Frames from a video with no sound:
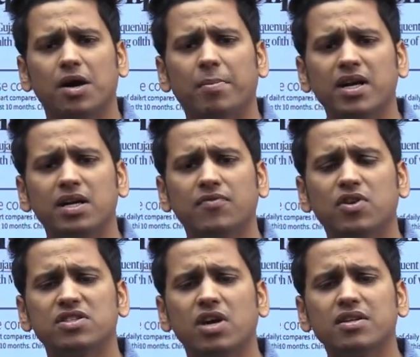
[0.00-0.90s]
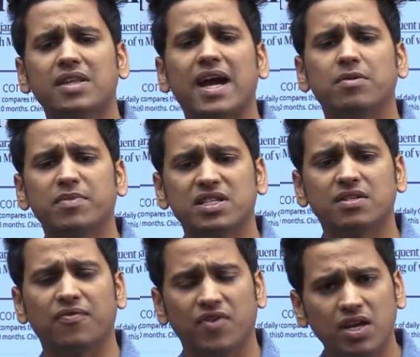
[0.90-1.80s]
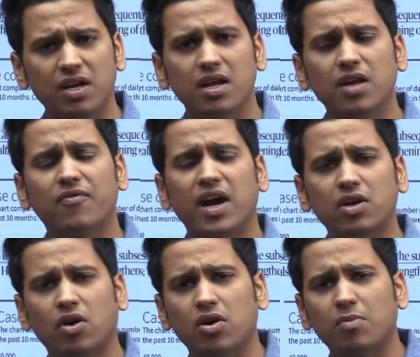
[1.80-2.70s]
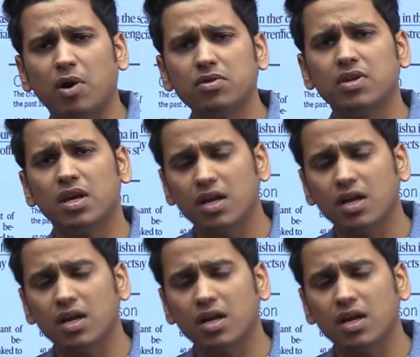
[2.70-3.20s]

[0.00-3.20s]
but it was not that much severe if I talk about